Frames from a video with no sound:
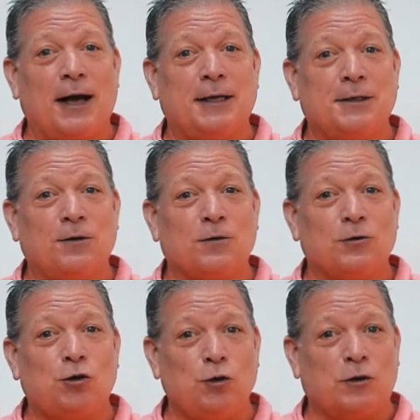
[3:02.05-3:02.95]

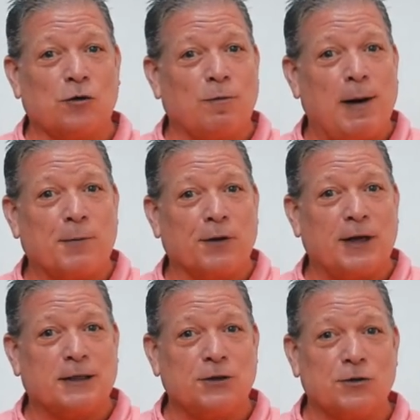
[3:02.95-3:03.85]
and choose to remember
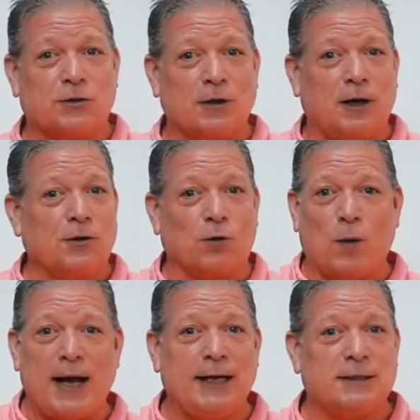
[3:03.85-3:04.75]
that there's other
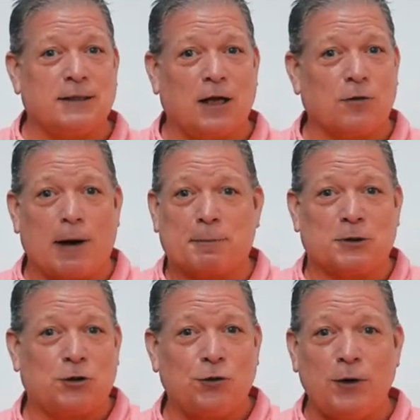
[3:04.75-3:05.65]
ways and other
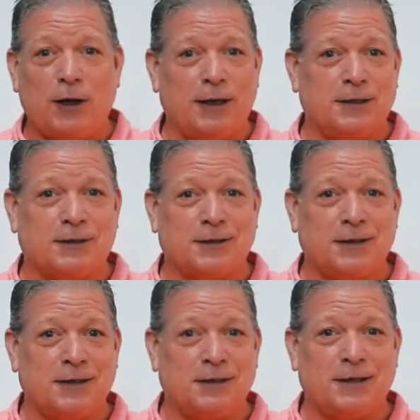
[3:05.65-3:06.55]
opportunities
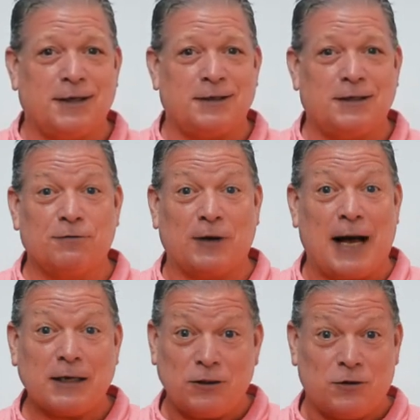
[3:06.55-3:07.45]
and
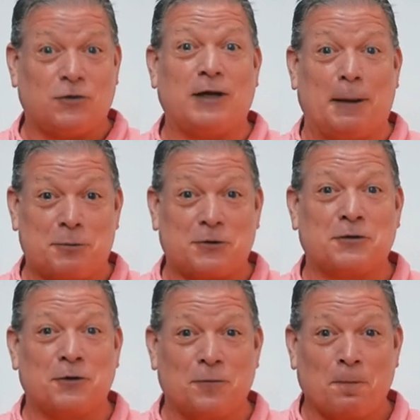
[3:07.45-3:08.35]
different action
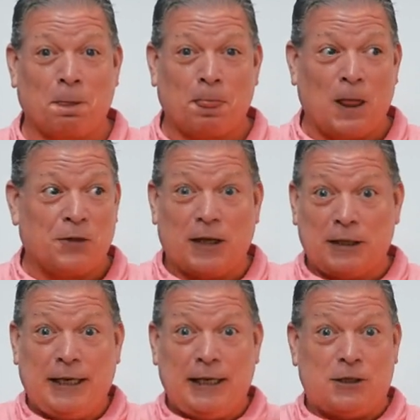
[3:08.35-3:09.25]
steps that
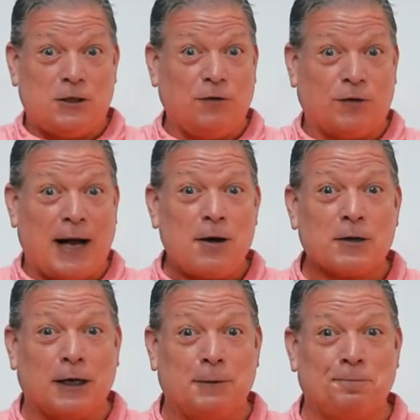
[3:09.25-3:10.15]
lead to different
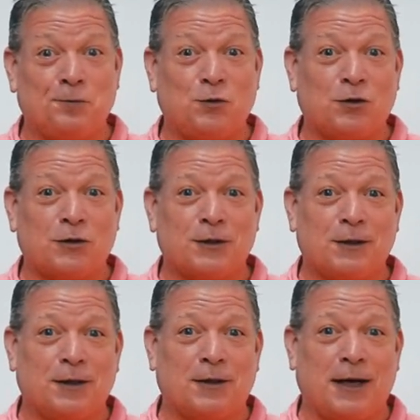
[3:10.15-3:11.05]

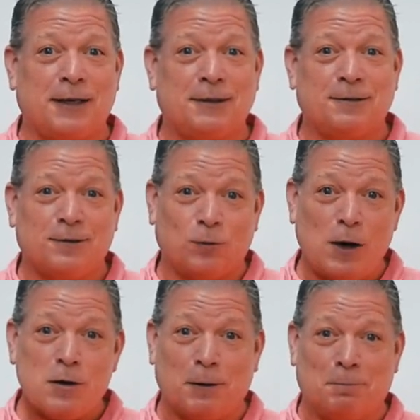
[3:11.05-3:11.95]
outcomes, then
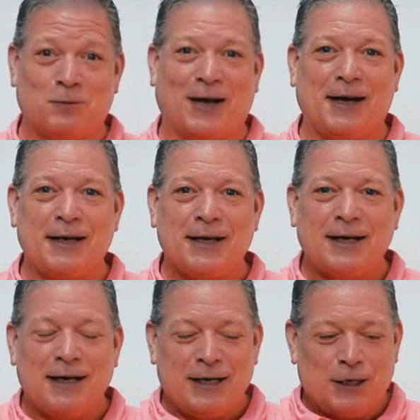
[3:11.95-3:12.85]
welcome, yeah?
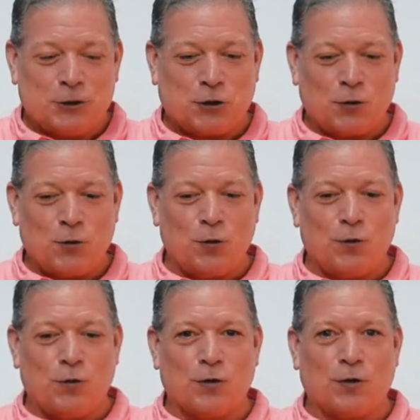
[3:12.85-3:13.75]

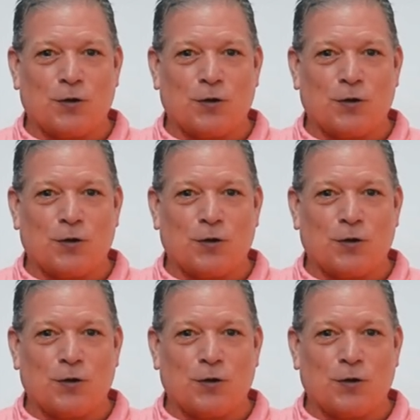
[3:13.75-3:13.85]
So